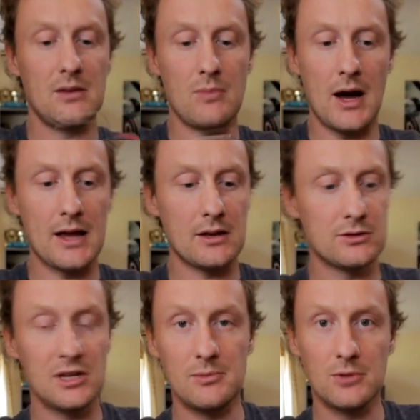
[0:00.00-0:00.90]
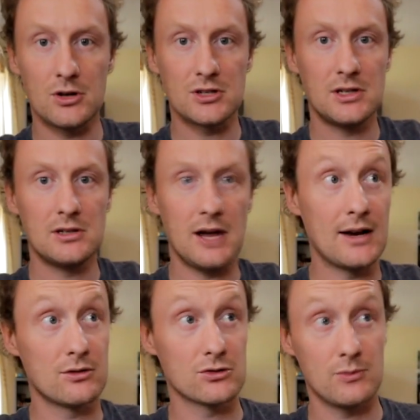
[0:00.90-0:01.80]
in my Team Lossy
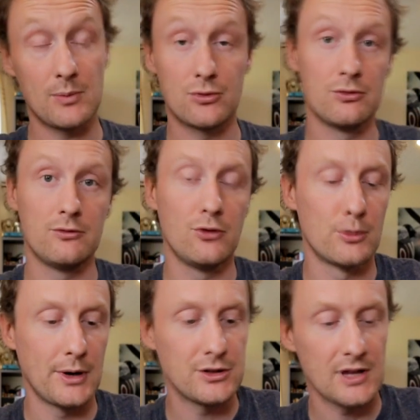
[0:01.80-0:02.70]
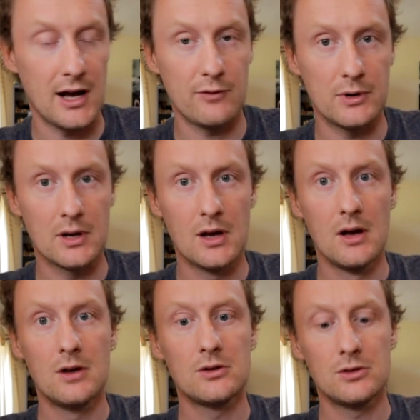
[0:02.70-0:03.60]
and also my Pro 4, I used to have one,
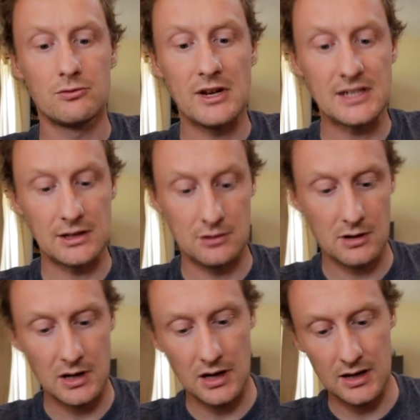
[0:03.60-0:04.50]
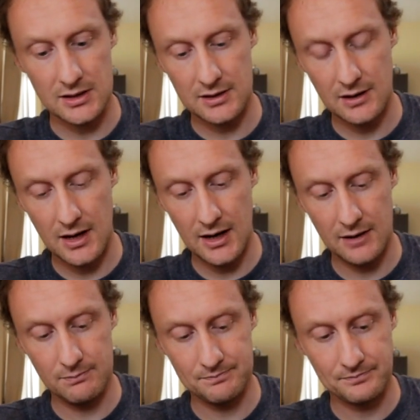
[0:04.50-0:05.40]
racing touring cars,
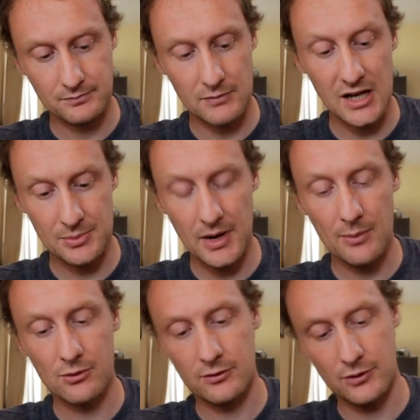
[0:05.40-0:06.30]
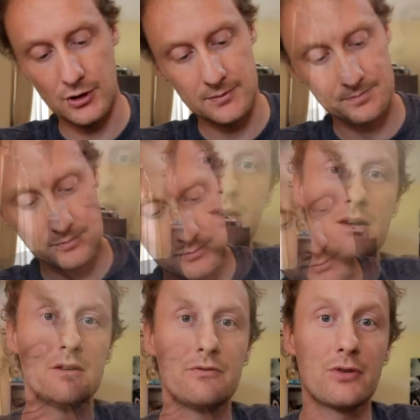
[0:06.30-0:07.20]
my HBI Pro 4.
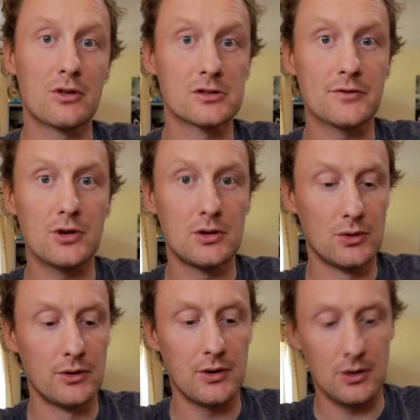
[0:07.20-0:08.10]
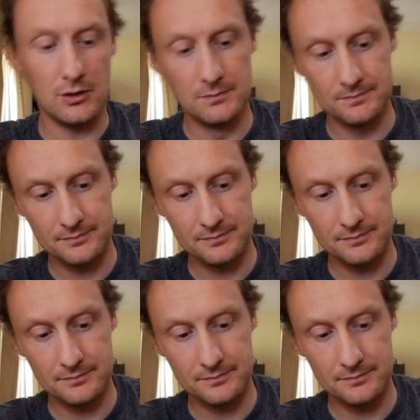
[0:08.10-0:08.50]
For those of you who don't know,